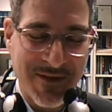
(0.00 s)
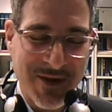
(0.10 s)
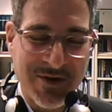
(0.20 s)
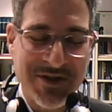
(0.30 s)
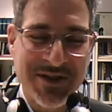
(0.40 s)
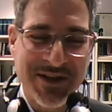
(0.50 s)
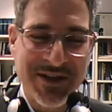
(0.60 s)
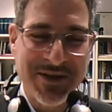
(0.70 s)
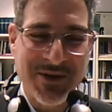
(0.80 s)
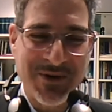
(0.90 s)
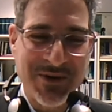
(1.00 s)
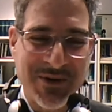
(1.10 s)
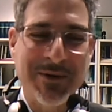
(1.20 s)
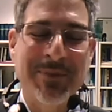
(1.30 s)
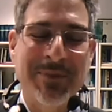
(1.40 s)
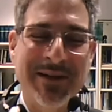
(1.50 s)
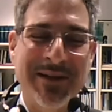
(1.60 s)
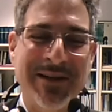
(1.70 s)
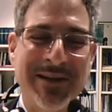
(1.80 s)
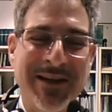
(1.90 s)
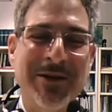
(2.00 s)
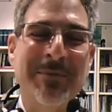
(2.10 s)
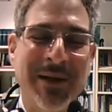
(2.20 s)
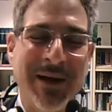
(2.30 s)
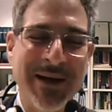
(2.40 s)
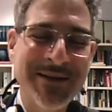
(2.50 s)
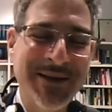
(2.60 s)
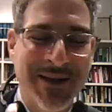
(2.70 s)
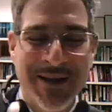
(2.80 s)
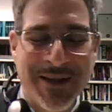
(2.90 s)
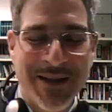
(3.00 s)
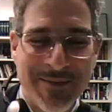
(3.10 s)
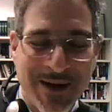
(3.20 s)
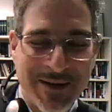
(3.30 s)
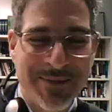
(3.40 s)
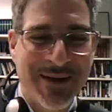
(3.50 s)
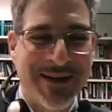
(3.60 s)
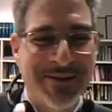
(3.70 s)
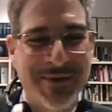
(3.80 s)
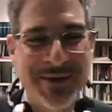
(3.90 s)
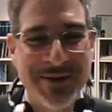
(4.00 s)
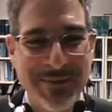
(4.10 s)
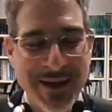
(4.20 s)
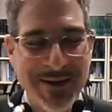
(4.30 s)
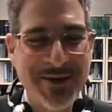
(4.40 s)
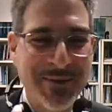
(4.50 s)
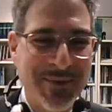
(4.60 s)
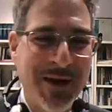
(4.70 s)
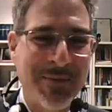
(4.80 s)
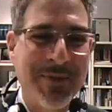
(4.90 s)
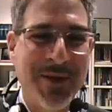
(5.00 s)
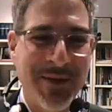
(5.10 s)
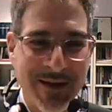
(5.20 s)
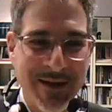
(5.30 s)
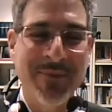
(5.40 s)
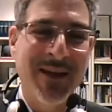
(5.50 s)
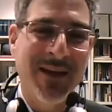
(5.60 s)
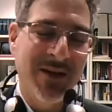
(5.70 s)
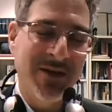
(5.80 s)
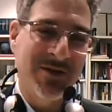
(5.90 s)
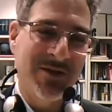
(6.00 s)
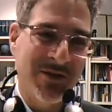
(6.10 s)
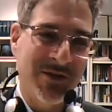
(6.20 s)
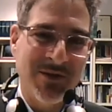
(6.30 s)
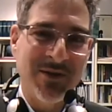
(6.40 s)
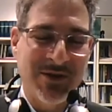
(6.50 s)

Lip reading: austere or politically compliant they might be, will depend upon them to